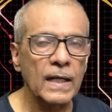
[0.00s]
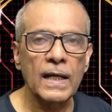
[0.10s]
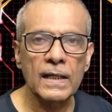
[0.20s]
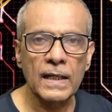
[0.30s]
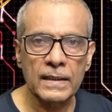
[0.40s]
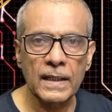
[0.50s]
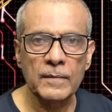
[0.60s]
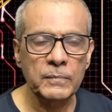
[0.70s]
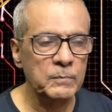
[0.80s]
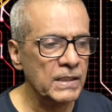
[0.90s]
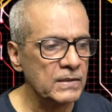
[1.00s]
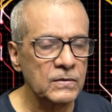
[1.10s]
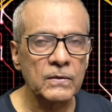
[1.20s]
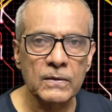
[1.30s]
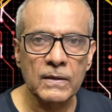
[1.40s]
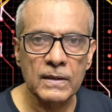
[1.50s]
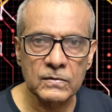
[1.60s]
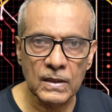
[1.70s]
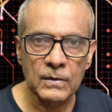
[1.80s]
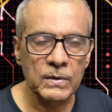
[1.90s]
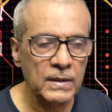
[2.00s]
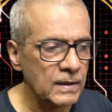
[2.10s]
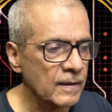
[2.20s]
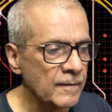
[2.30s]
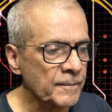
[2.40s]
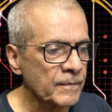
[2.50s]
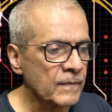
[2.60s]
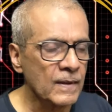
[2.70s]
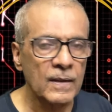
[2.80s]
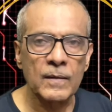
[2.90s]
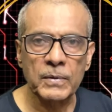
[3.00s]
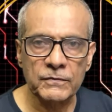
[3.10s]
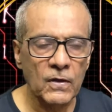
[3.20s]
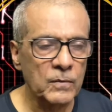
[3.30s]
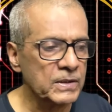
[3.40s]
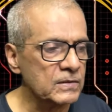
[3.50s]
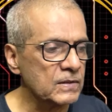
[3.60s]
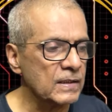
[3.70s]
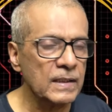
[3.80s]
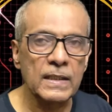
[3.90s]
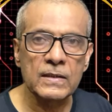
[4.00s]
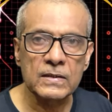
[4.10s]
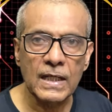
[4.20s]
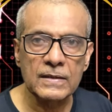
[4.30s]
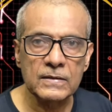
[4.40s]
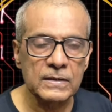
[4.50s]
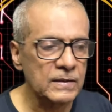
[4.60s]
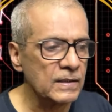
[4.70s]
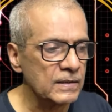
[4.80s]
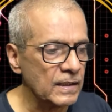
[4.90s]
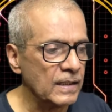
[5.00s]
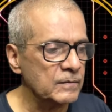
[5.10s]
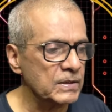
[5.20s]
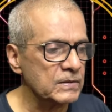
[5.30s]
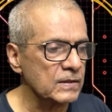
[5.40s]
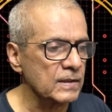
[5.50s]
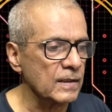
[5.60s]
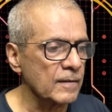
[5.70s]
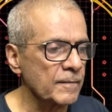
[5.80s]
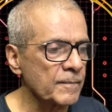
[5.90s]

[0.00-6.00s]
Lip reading: adapt based on your server performance and initialization time, etc.